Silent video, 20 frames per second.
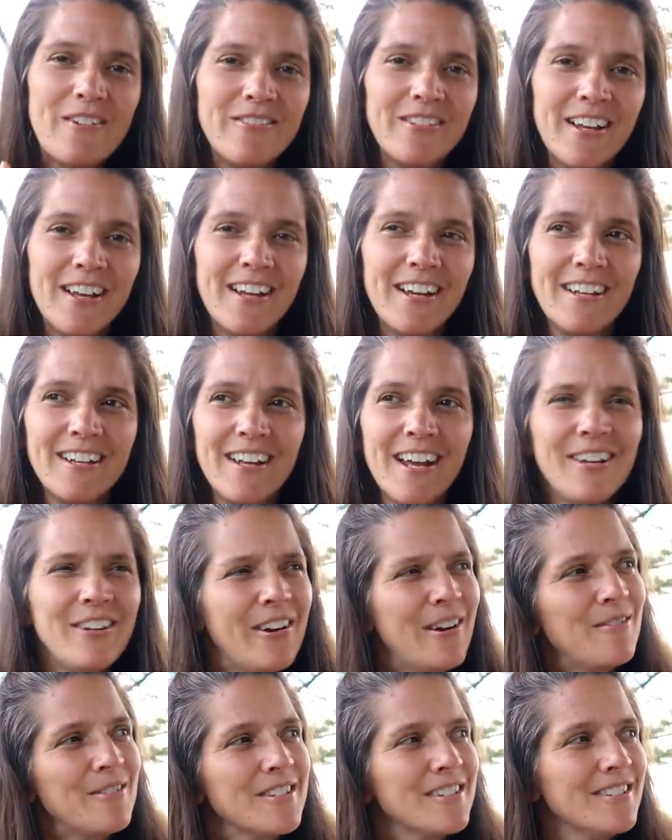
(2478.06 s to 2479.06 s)
of like I know I
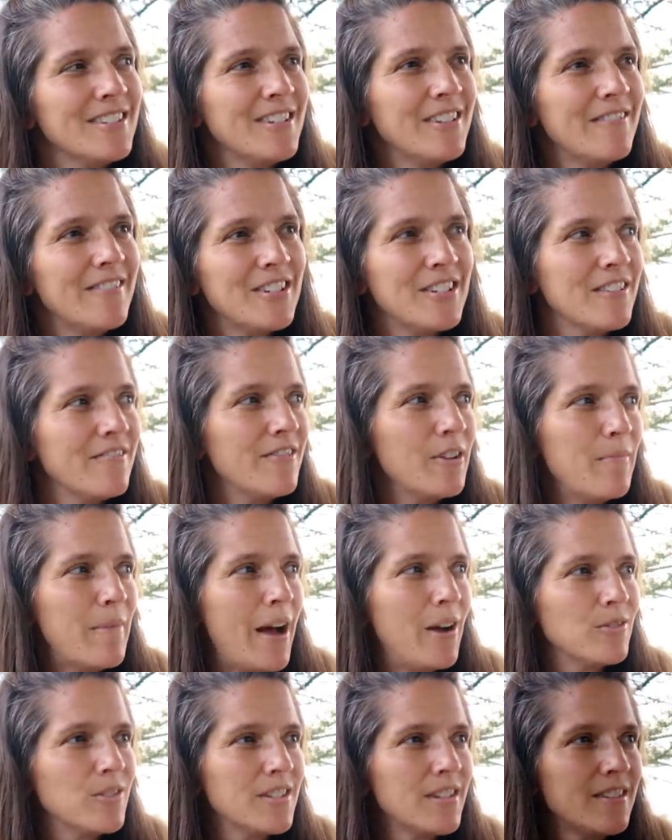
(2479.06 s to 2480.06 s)
wasn't sure. That
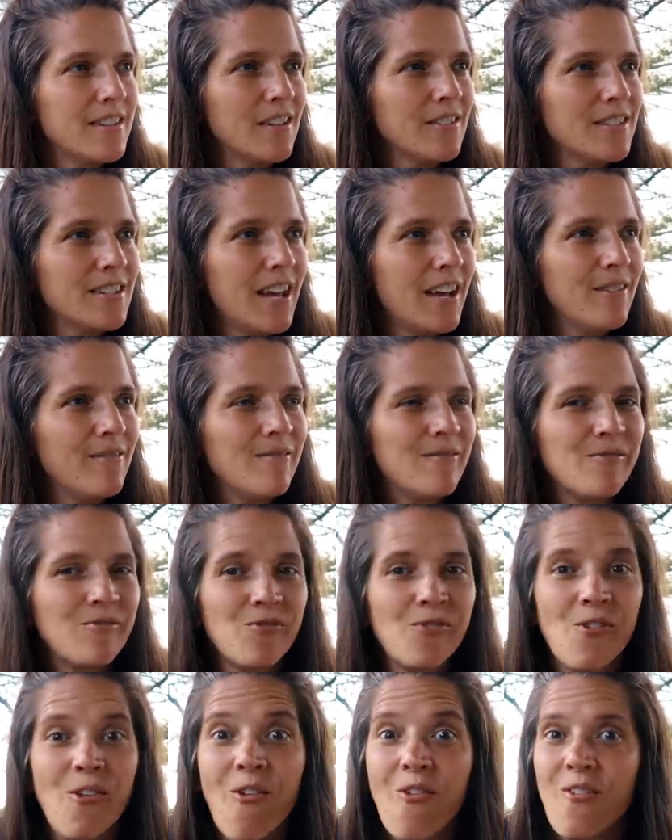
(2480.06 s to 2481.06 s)
that first like, time
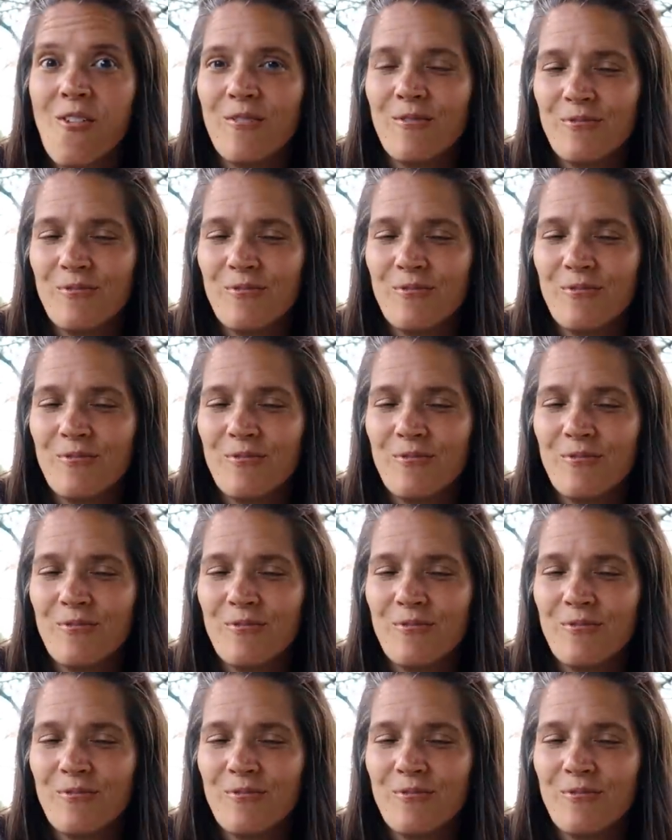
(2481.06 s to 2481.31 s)
where